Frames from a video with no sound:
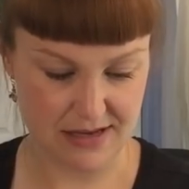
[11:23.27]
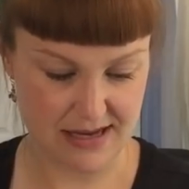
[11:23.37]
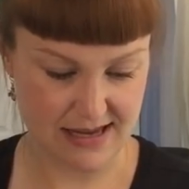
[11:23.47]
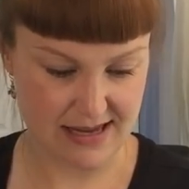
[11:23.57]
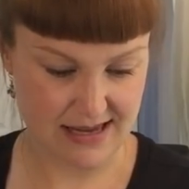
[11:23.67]

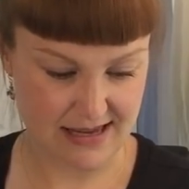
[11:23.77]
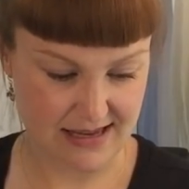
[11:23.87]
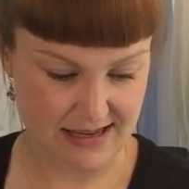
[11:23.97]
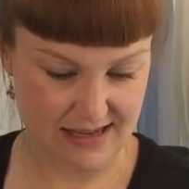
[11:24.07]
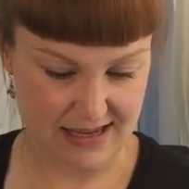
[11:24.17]

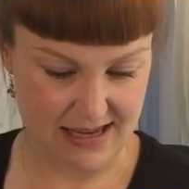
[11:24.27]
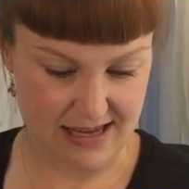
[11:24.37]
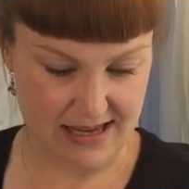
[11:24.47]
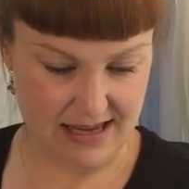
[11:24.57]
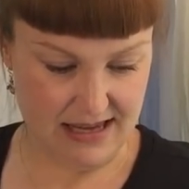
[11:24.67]

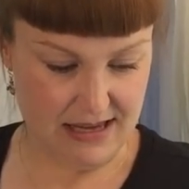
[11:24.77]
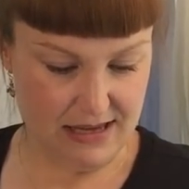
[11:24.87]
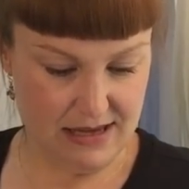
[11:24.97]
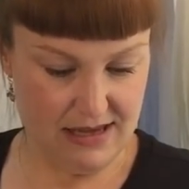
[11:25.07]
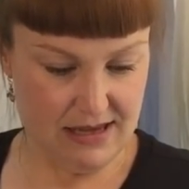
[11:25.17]

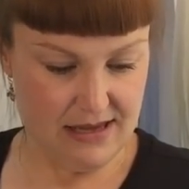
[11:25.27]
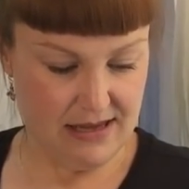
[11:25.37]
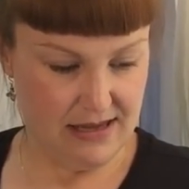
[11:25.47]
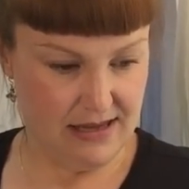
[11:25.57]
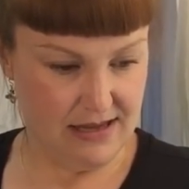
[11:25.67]

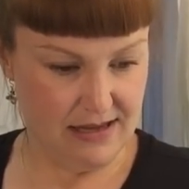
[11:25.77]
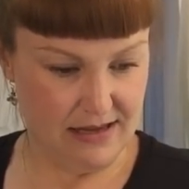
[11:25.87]
Nobody speaks.